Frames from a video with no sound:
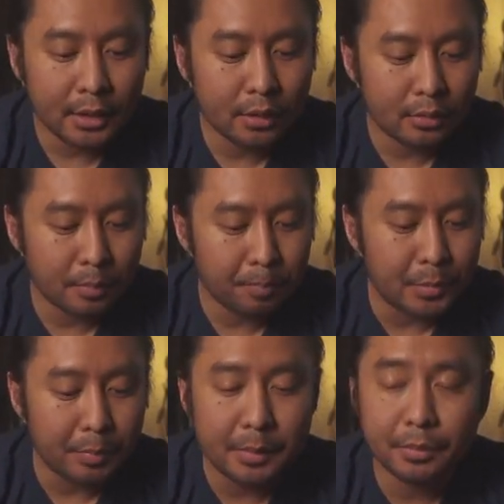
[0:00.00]
you know,
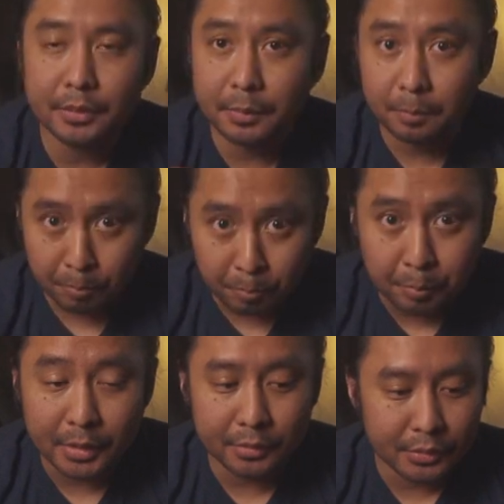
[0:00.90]
the people that
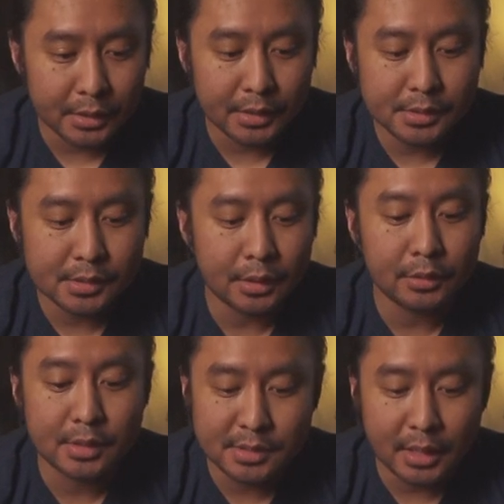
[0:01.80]
built this
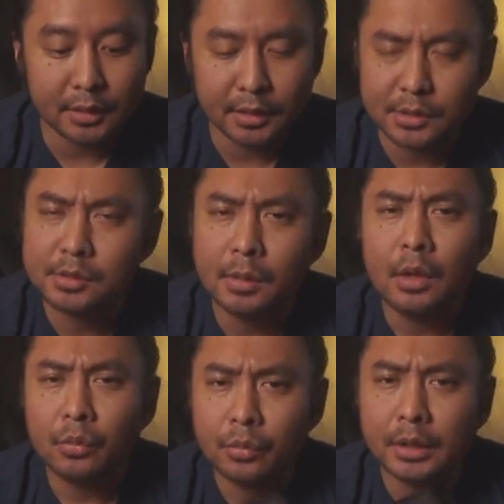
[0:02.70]
and designed this
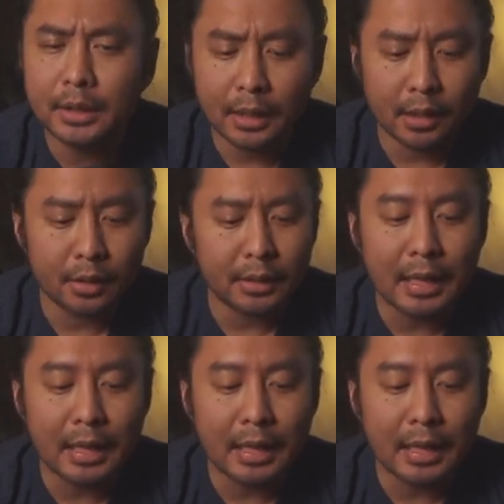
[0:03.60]
really cared.